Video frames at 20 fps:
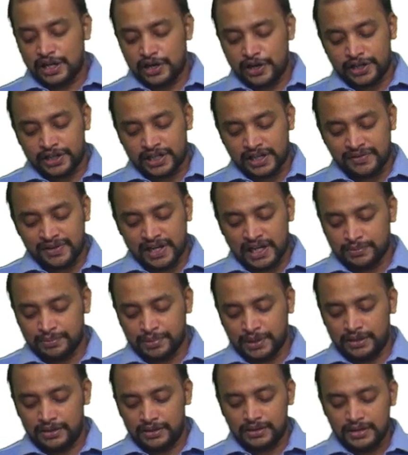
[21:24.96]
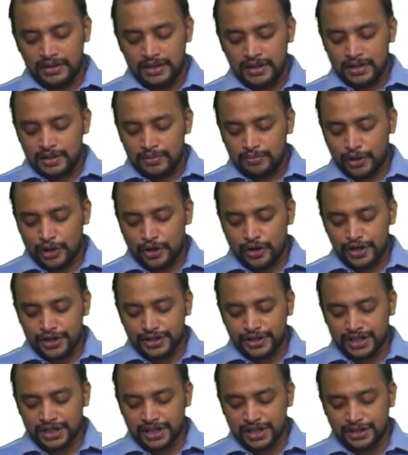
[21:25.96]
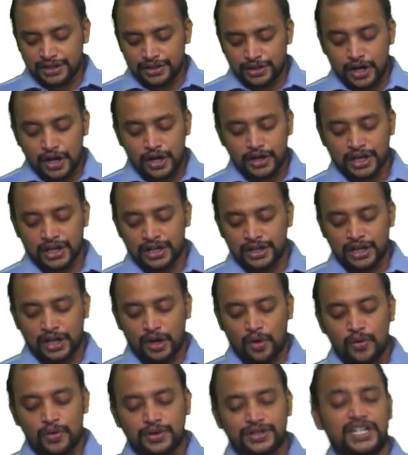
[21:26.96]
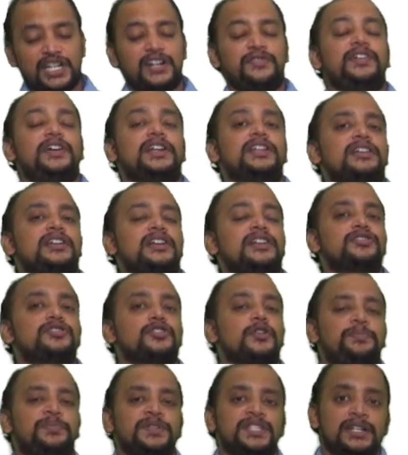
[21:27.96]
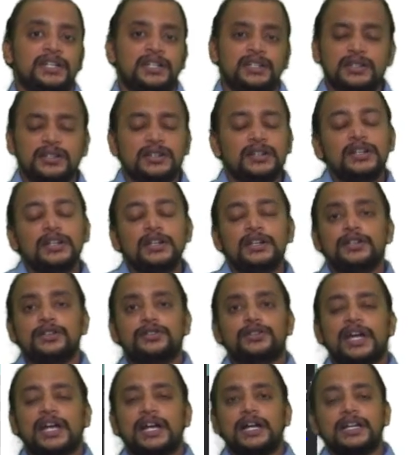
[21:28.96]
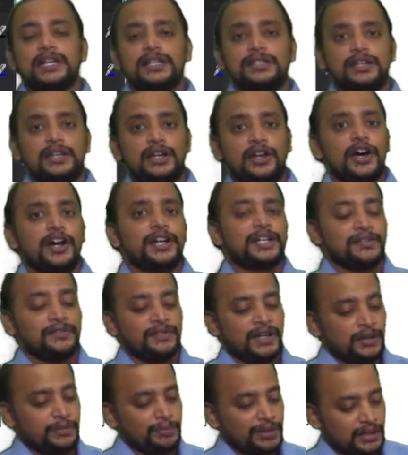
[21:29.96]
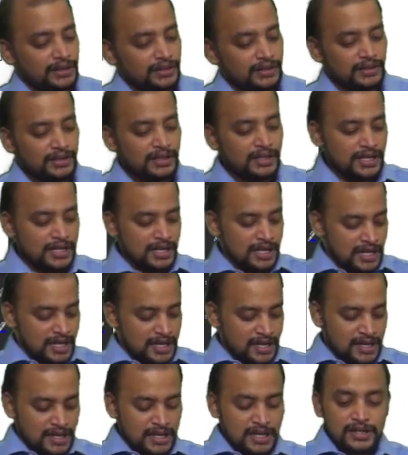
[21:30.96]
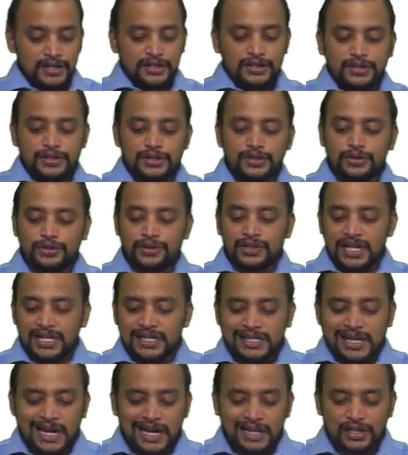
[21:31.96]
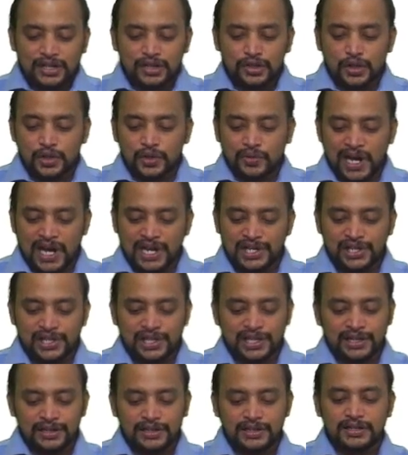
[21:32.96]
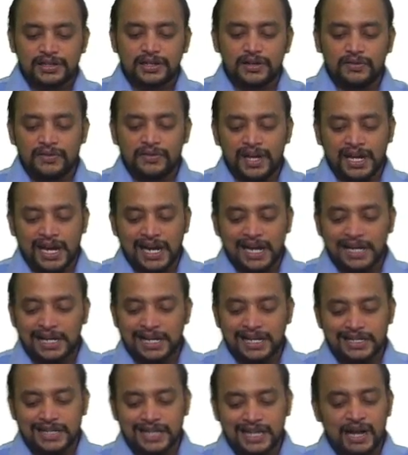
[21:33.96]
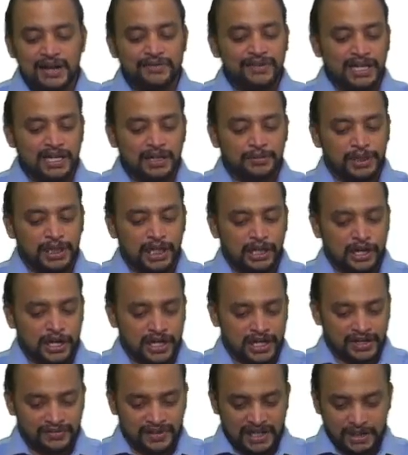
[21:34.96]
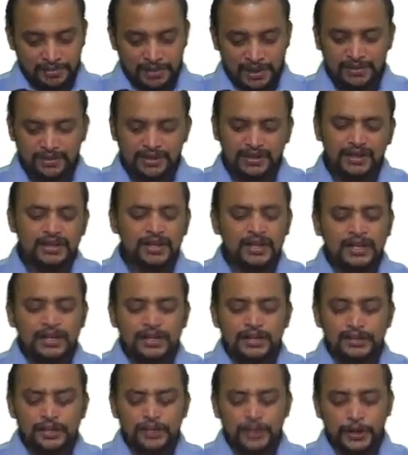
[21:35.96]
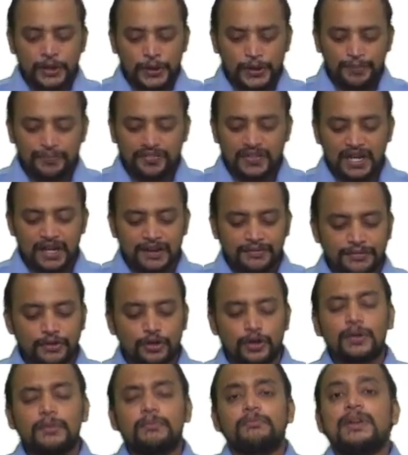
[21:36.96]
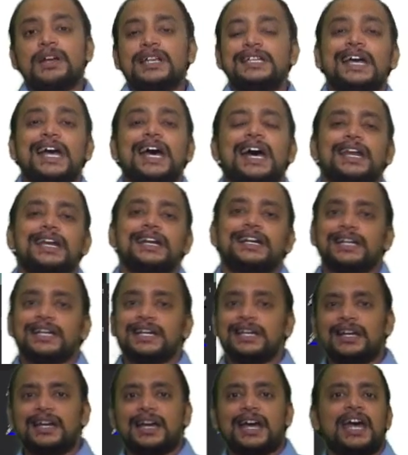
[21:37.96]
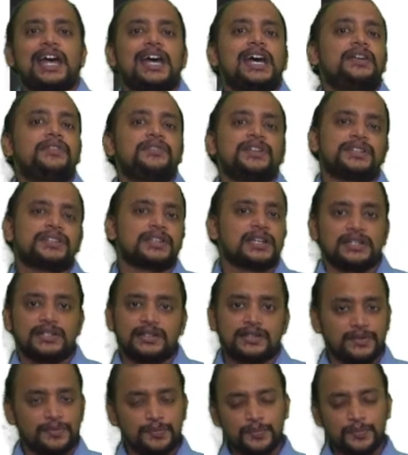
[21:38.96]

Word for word: not available because it is not in the course or furtherance of business, so ITC not available. So these are the situations where ITC available, not available. So therefore, majority I have discussed.